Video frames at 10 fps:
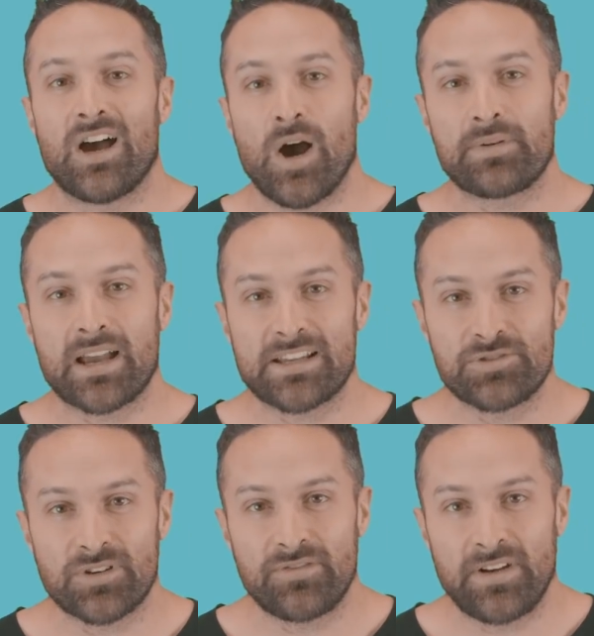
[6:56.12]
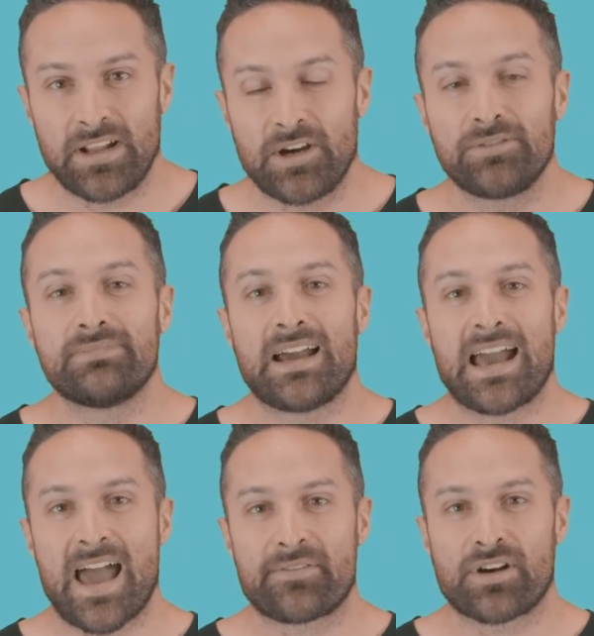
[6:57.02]
Hope you guys enjoyed the video.
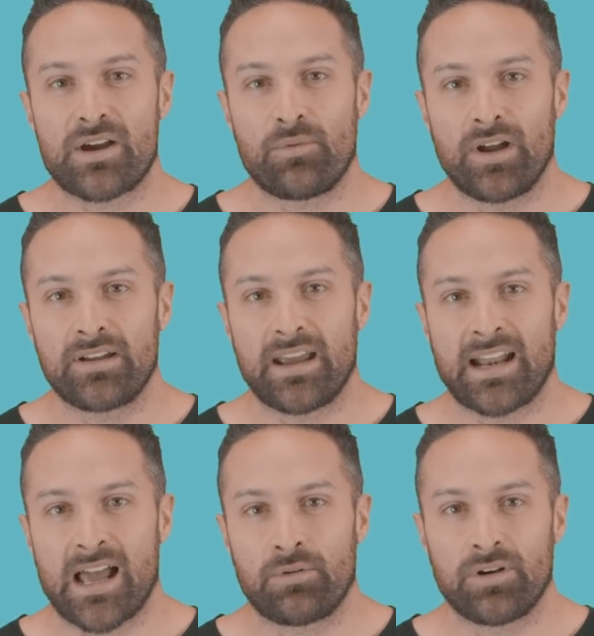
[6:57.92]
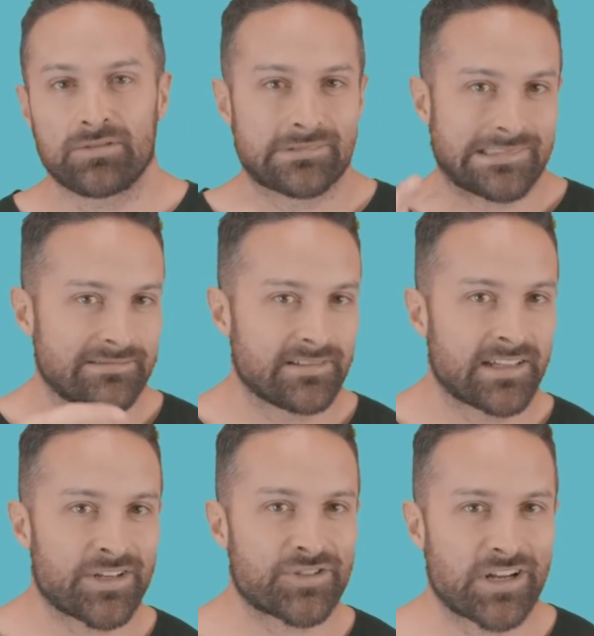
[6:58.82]
Have a great one, and I will
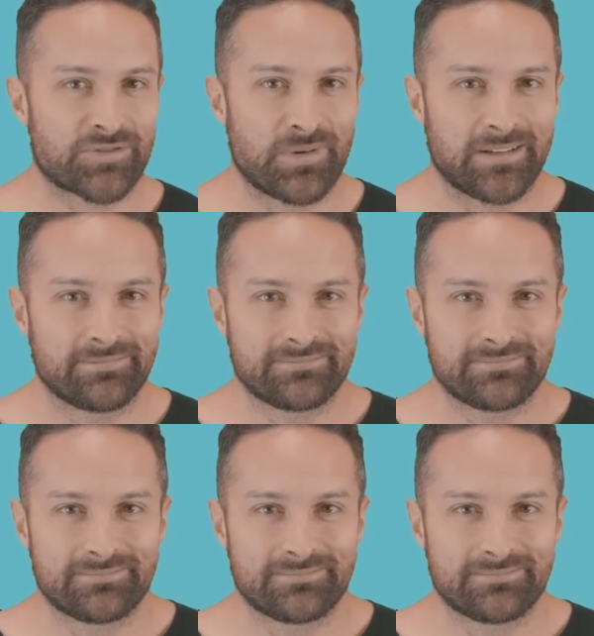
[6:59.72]
catch you next week.